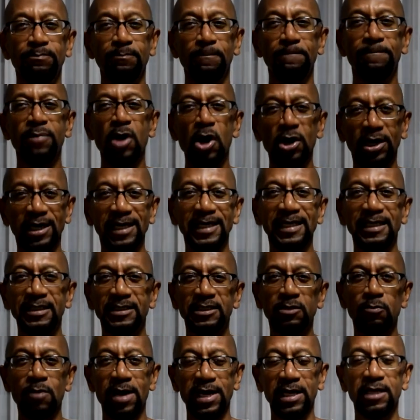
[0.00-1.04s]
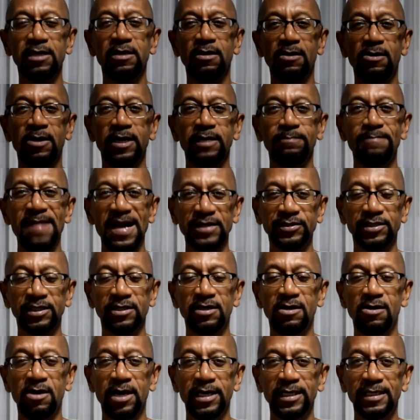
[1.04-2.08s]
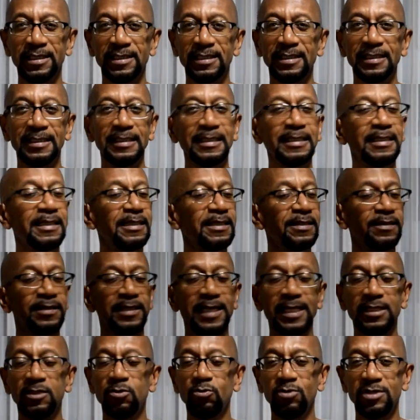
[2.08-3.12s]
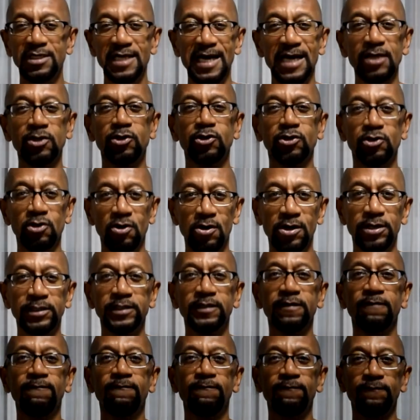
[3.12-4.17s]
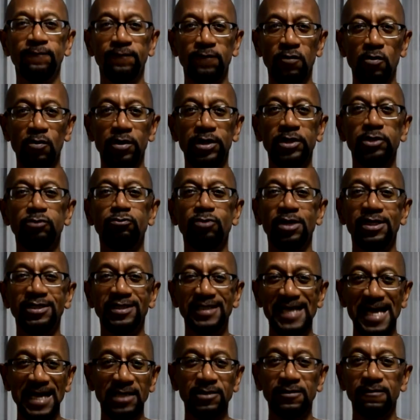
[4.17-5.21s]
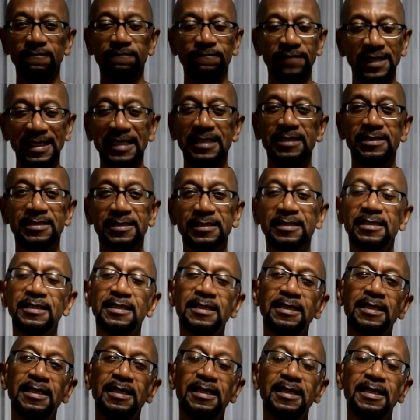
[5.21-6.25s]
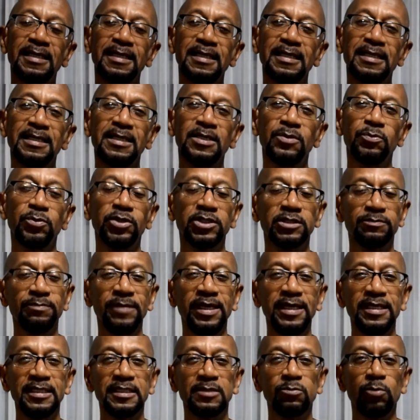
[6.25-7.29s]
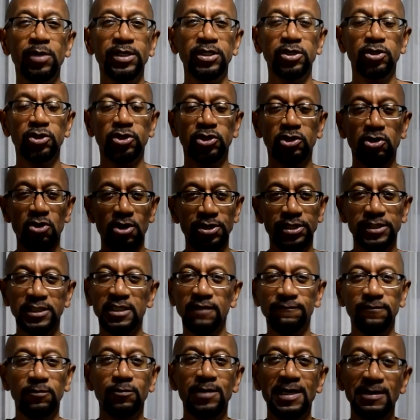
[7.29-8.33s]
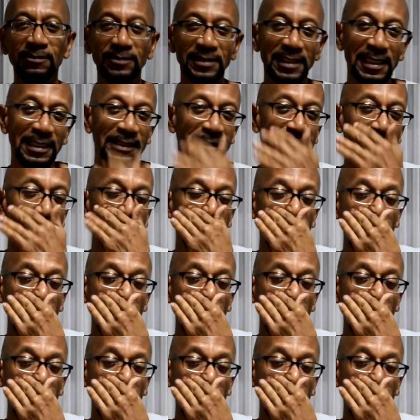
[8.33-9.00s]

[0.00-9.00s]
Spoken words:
Barclays credit card, MasterCard, they do not charge foreign transaction fees, which means when you charge stuff around town,